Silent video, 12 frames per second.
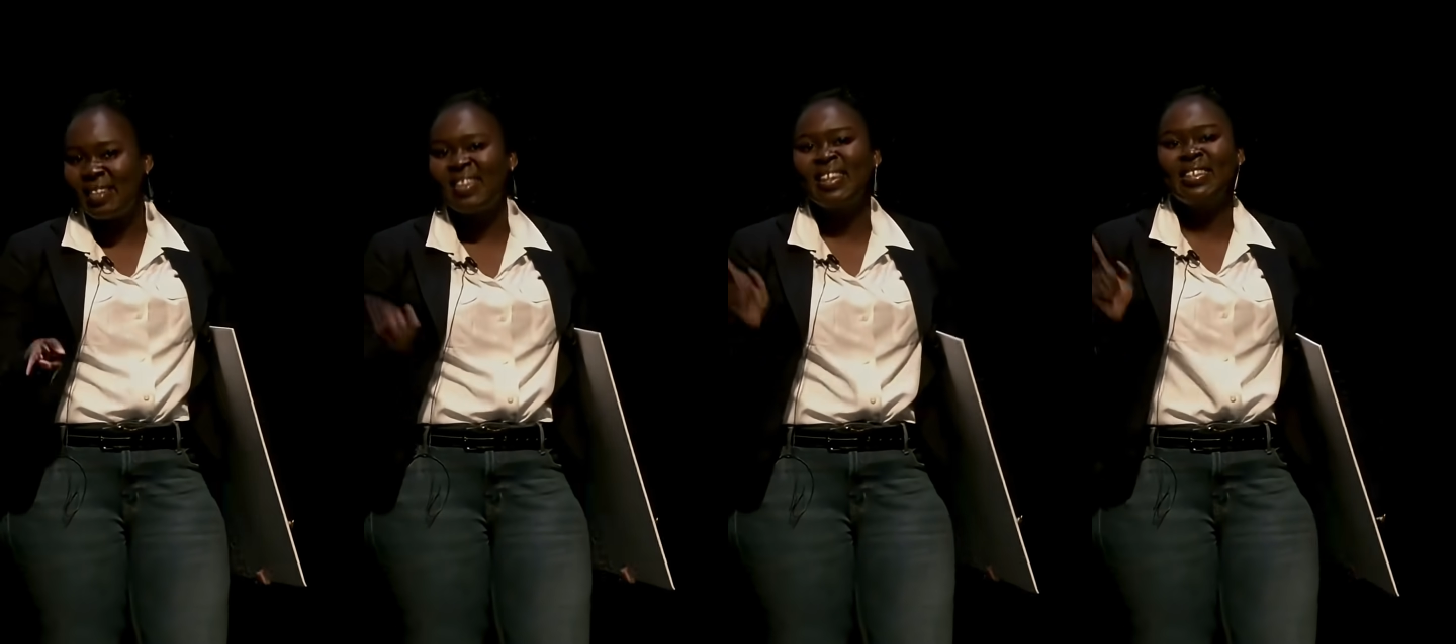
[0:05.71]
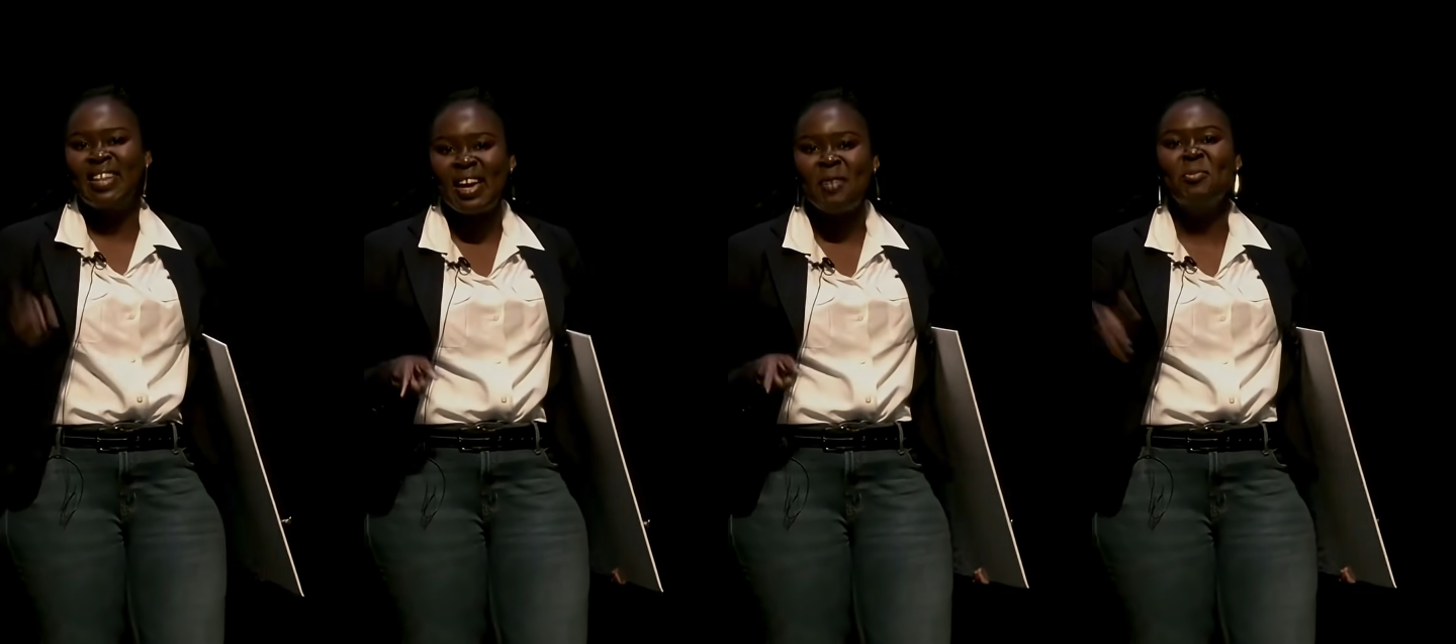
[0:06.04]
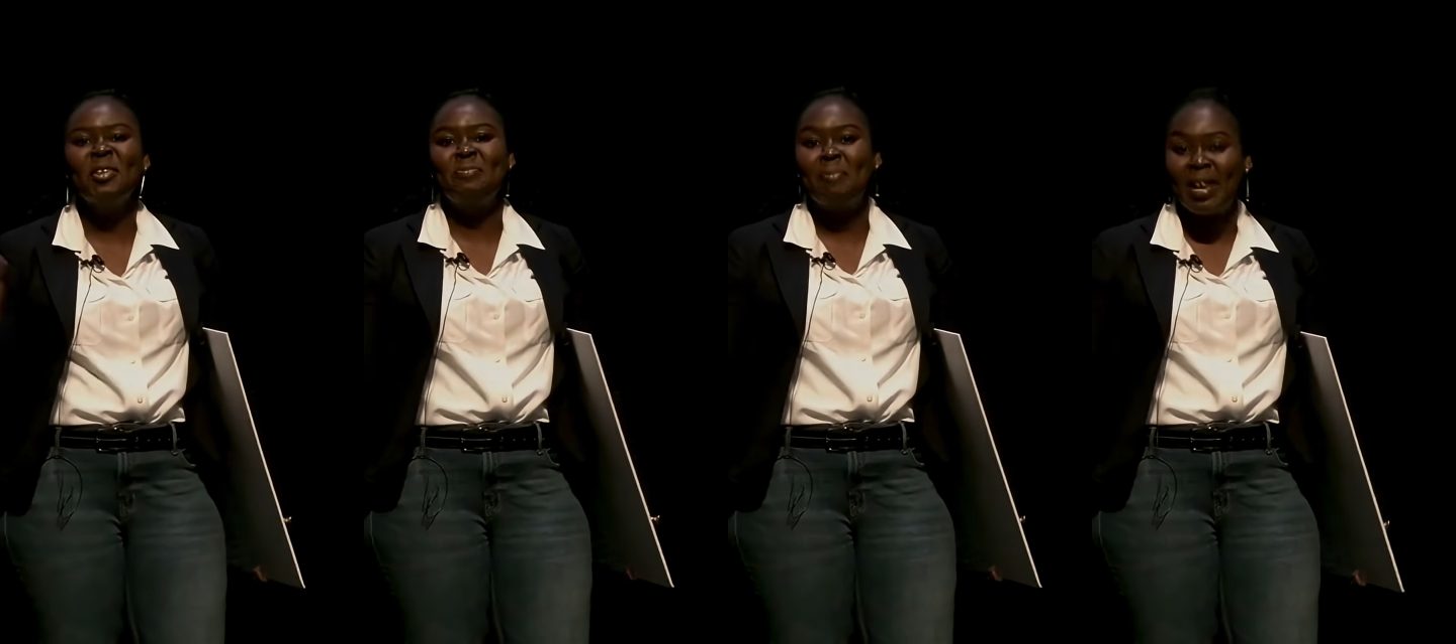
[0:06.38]
that game
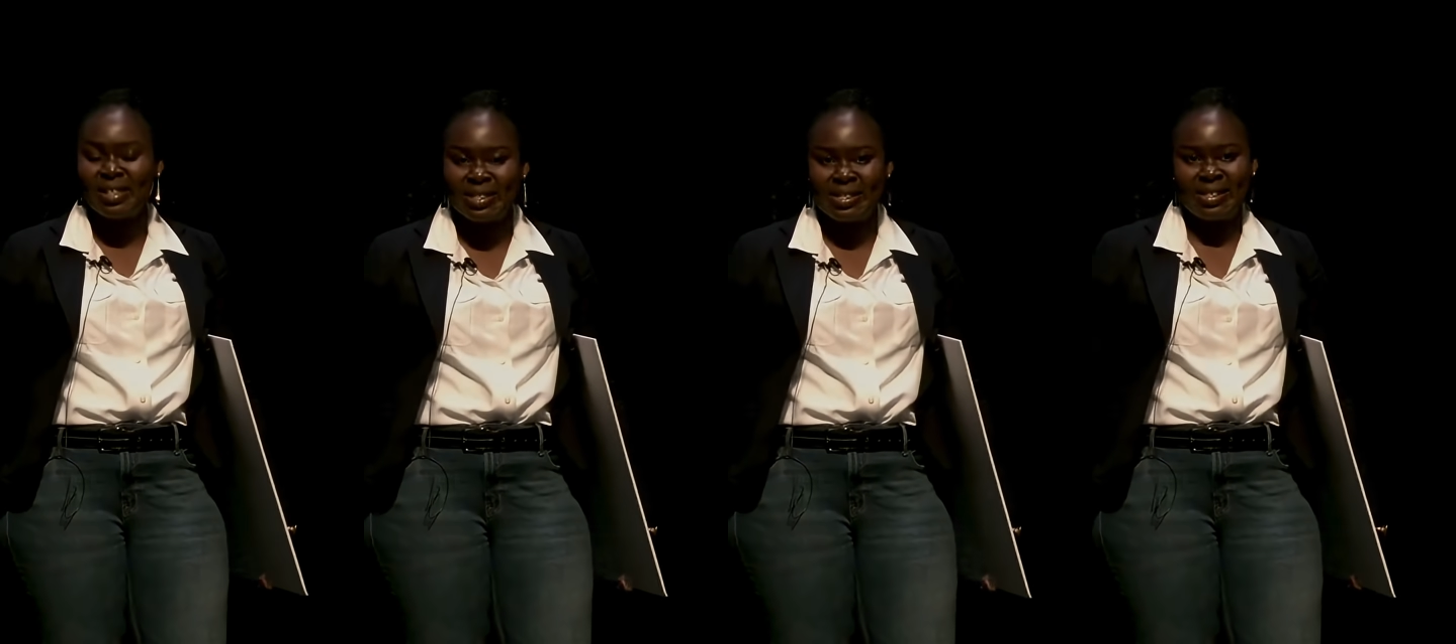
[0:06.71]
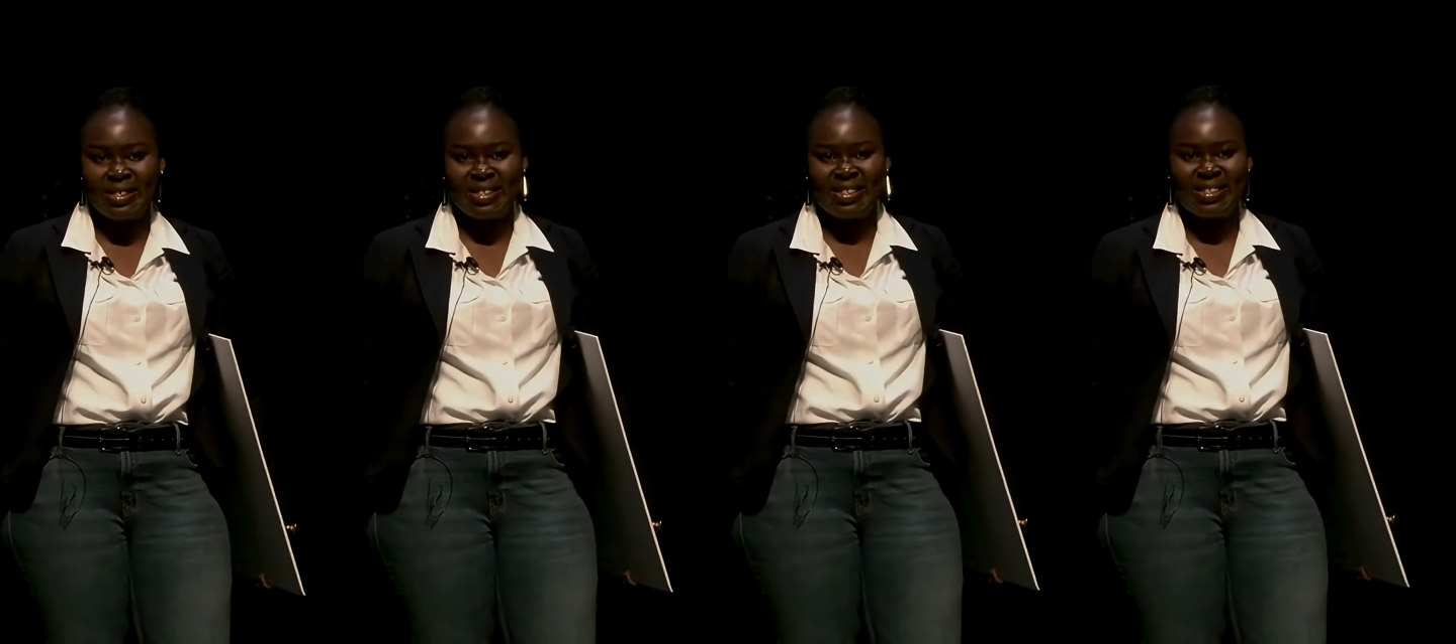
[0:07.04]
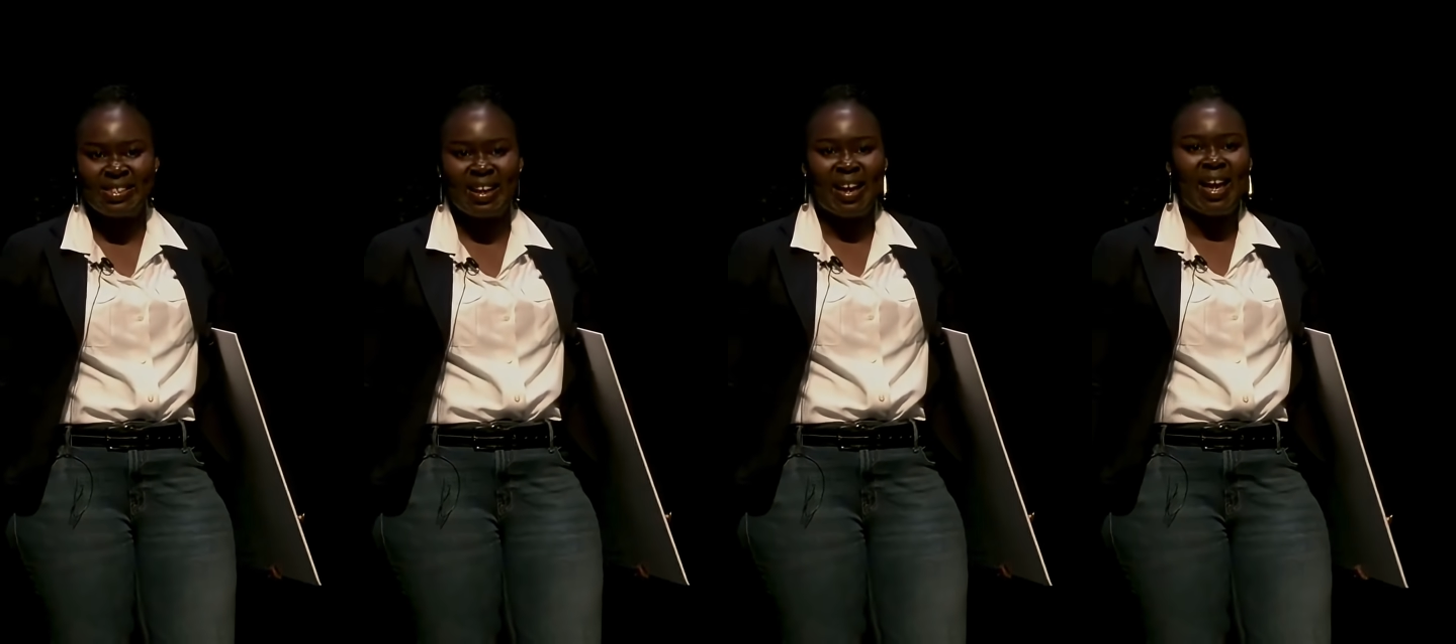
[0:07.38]
with
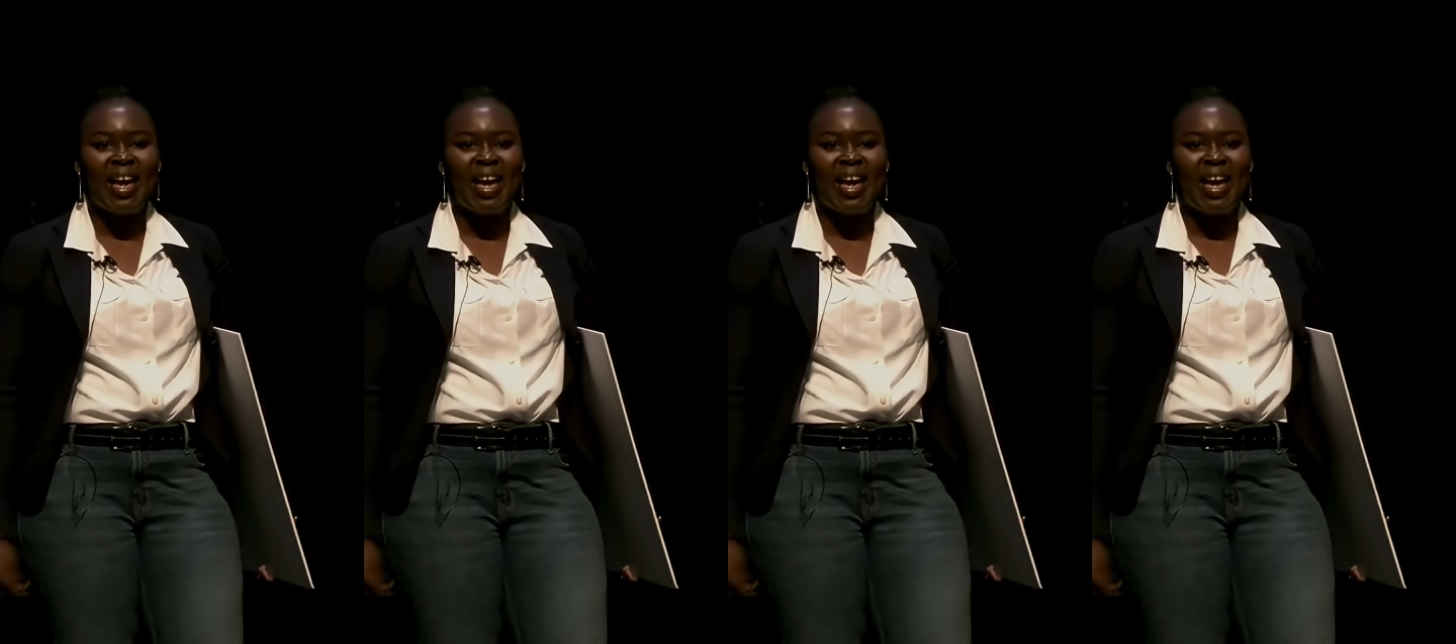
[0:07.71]
medicines.